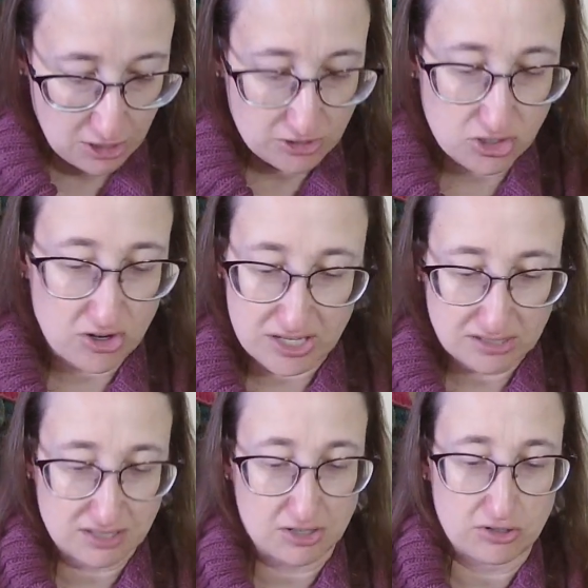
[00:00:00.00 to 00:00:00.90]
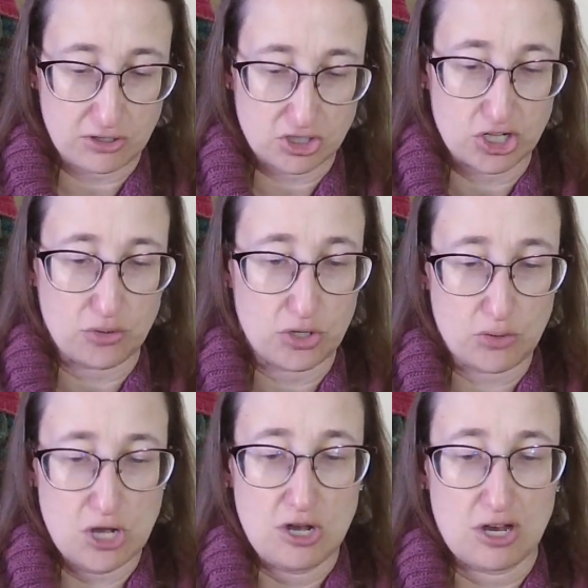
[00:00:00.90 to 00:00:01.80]
Sorry, this is hard to show
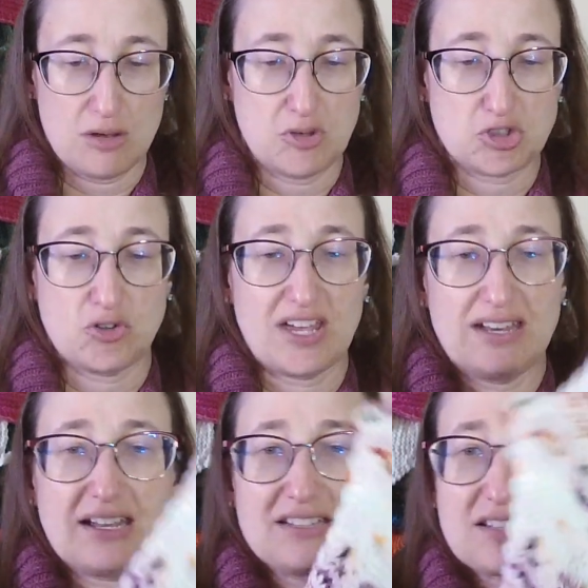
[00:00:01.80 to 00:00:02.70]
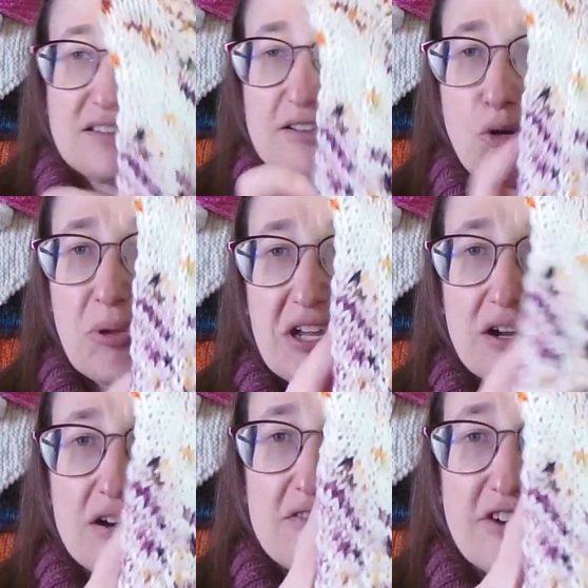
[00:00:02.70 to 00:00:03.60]
you. So then it's a little bit
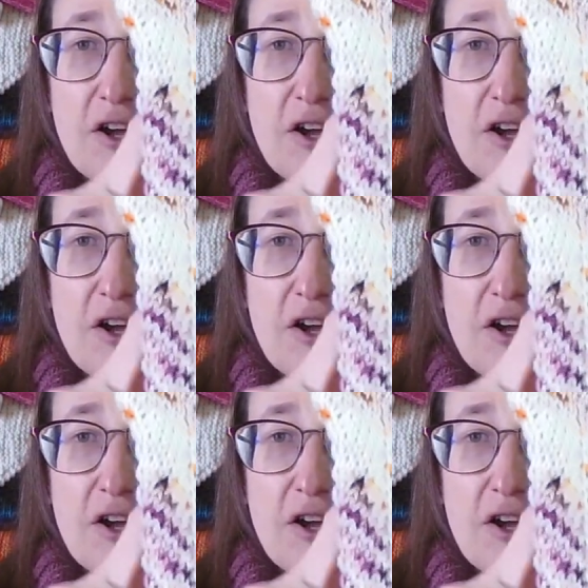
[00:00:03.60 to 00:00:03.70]
of